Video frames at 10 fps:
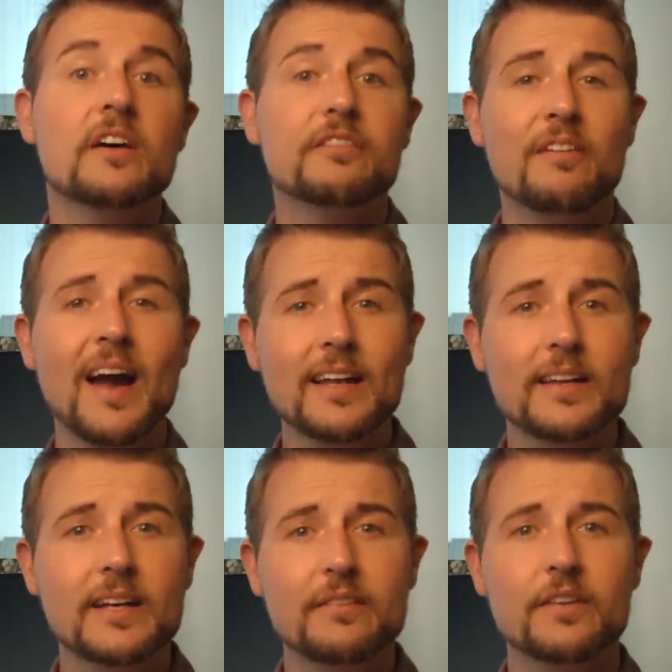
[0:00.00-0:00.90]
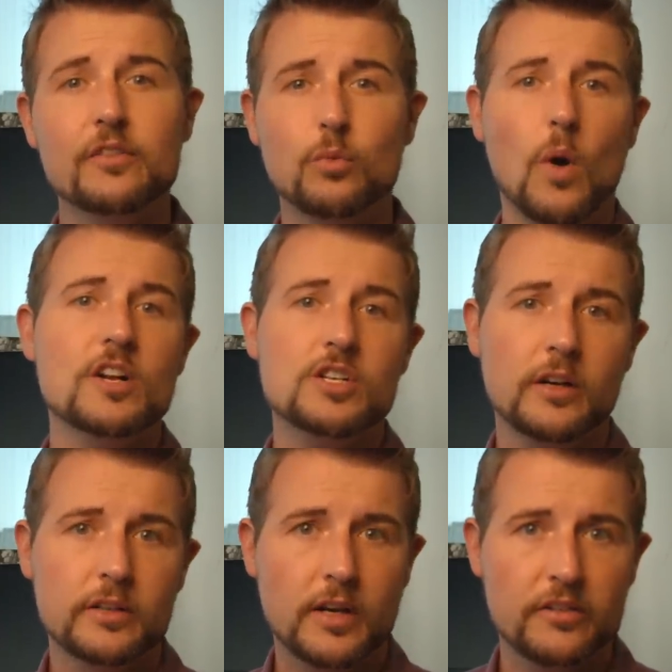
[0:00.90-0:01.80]
Finally, if there's
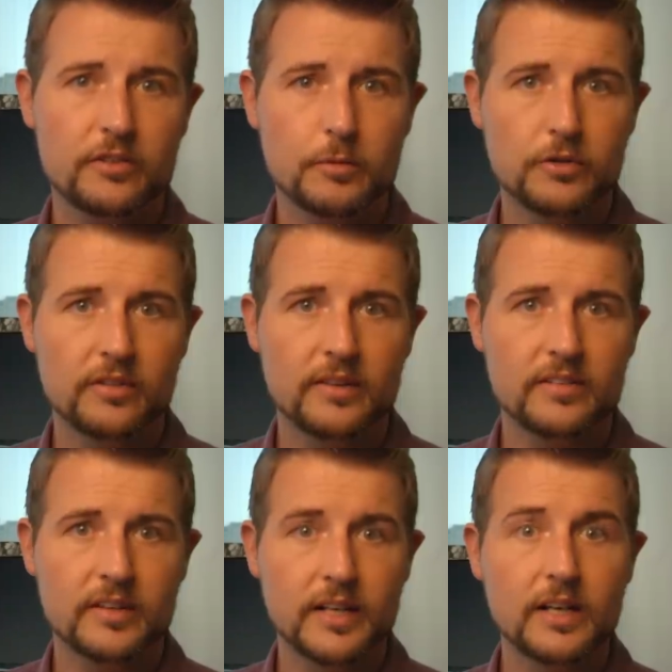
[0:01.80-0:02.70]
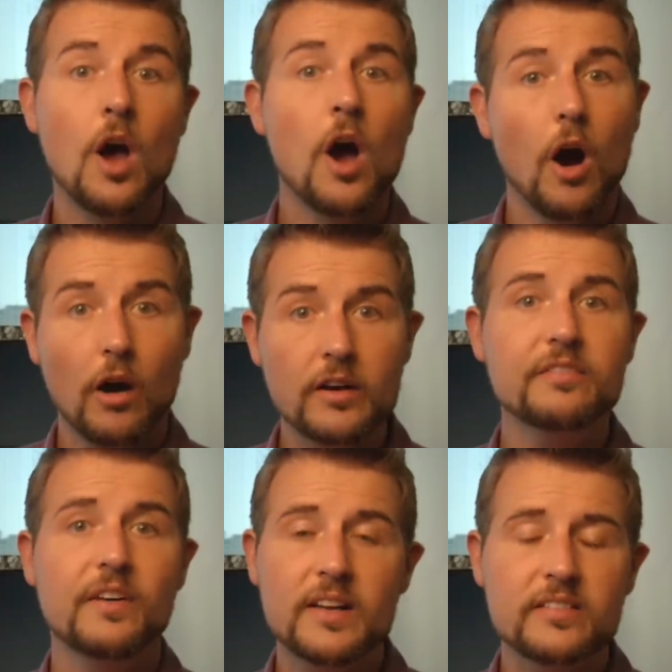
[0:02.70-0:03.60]
WatchGuard customers listening, our
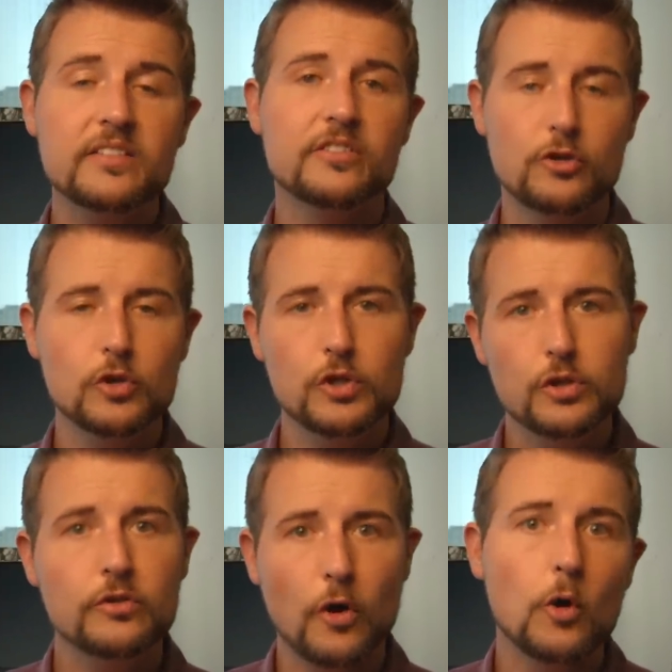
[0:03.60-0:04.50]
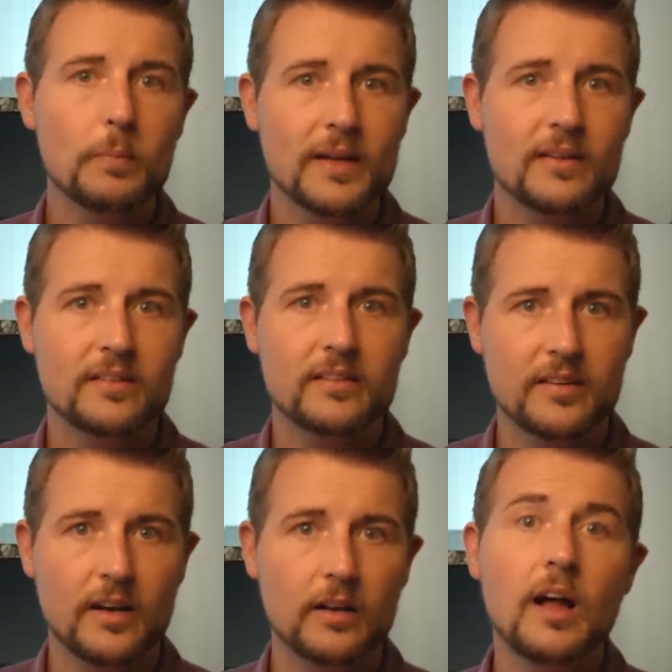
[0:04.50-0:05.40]
devices do use
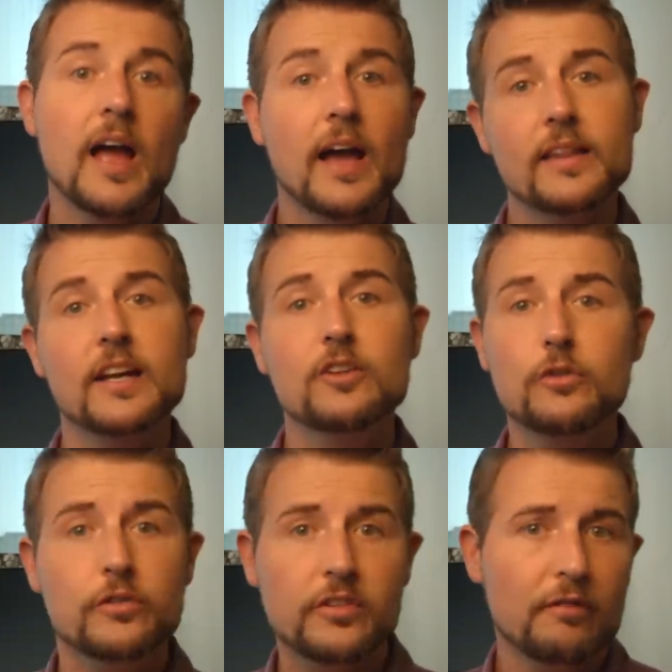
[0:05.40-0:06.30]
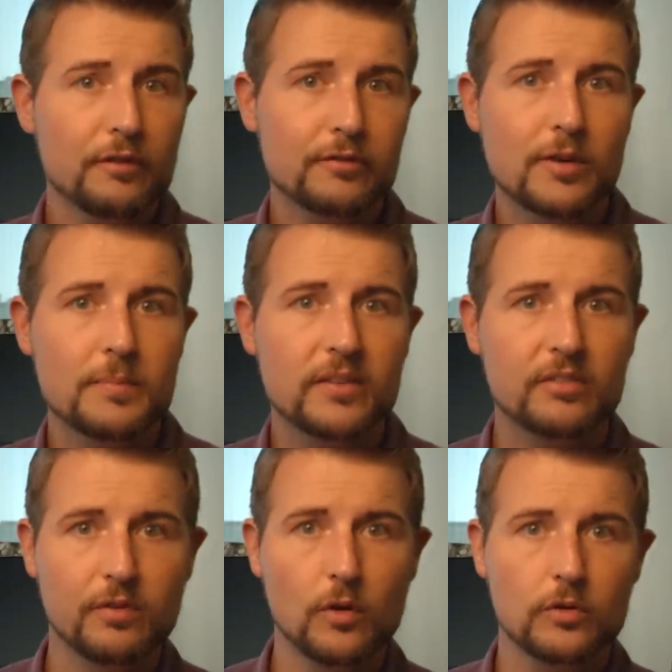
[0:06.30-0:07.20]
OpenSSL, and they do suffer from
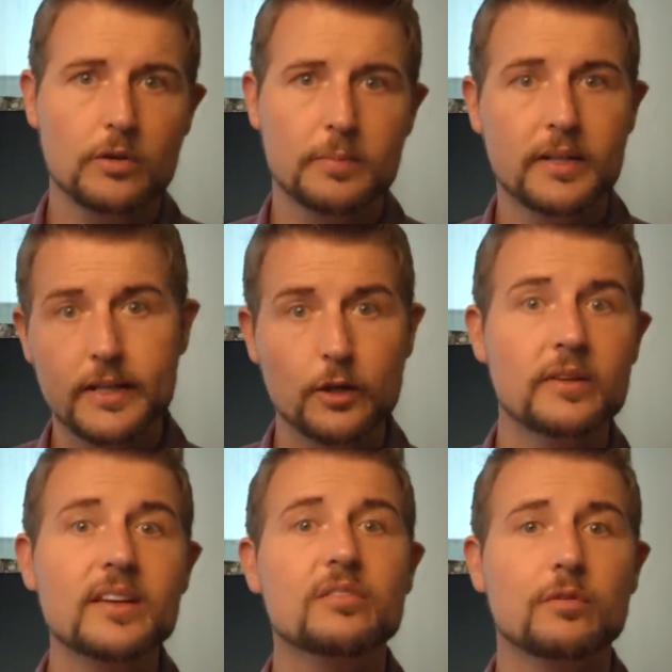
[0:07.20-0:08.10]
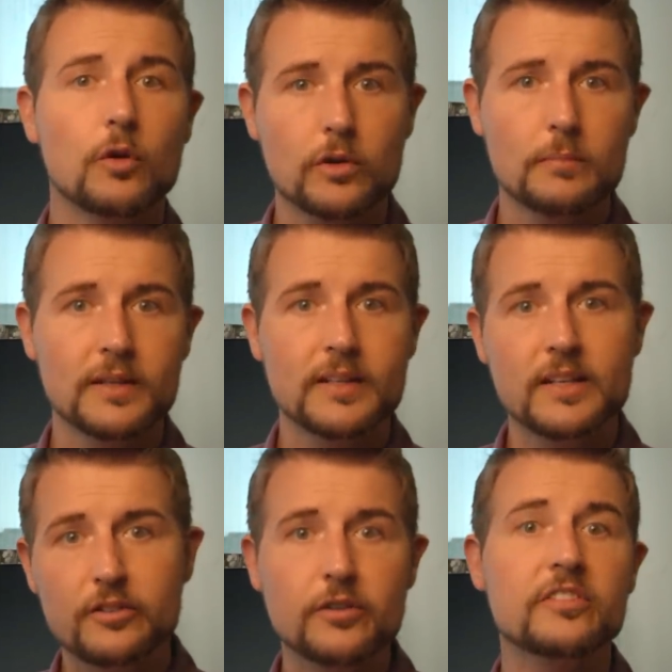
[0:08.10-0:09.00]
this vulnerability or these
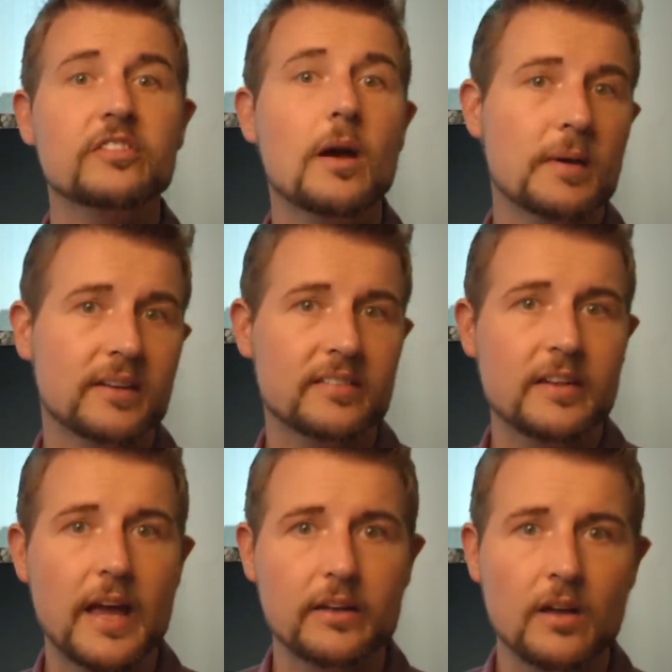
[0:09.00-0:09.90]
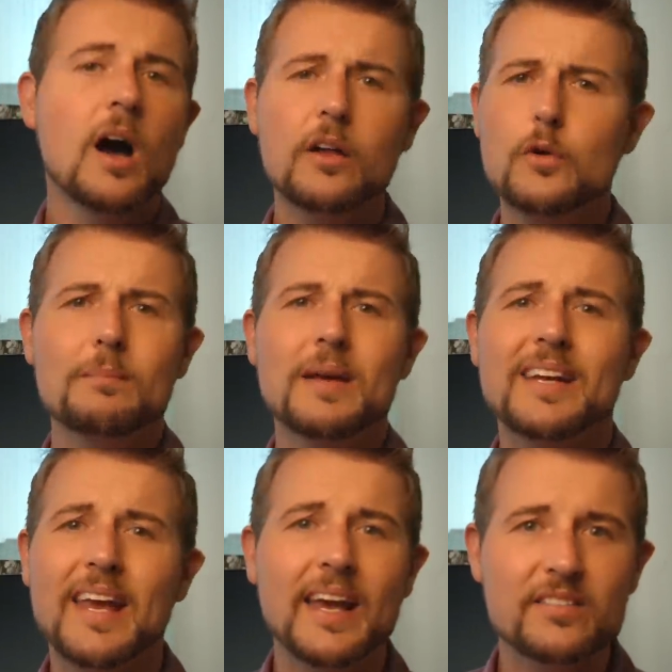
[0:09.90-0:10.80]
vulnerabilities to some extent extent, although in
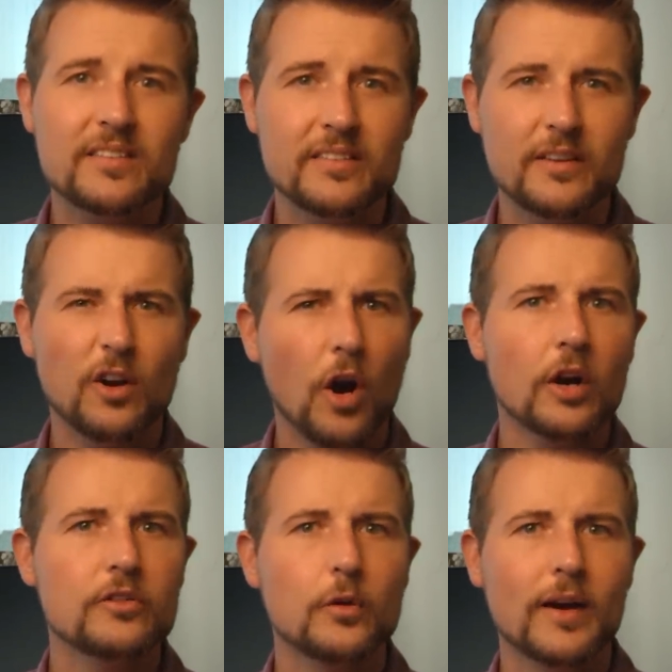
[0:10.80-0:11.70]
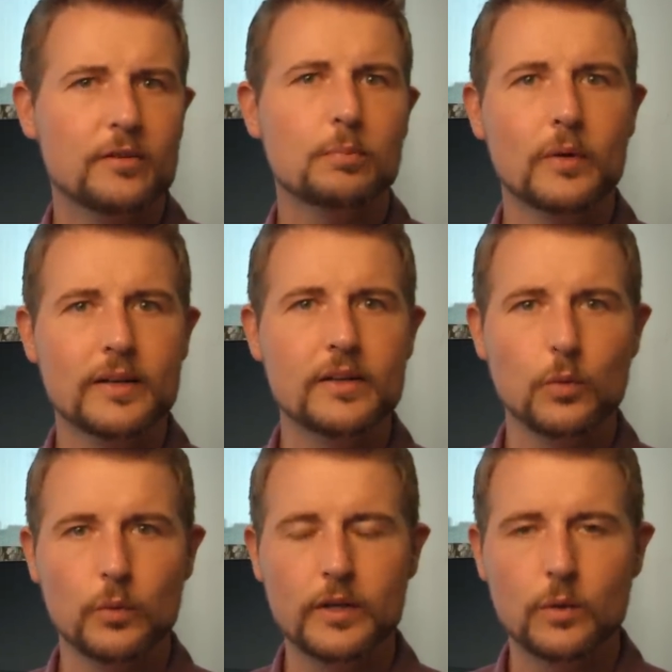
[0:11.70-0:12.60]
many cases they're hard to exploit in
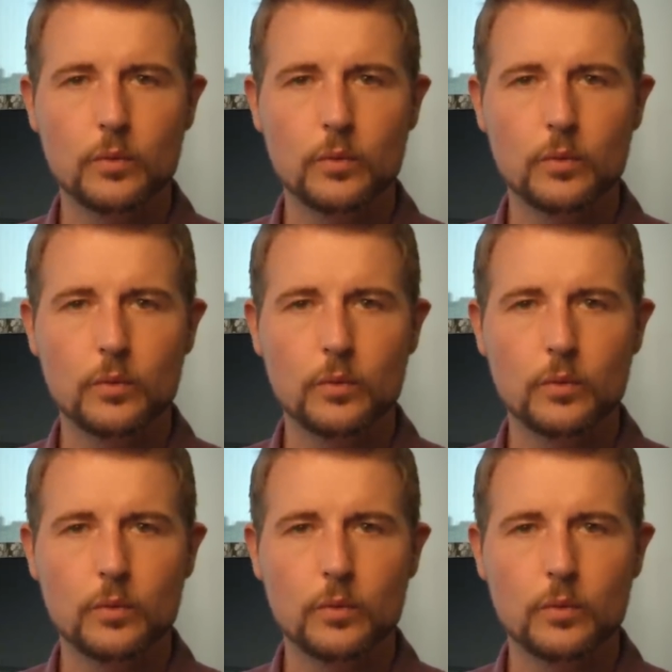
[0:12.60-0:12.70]
the real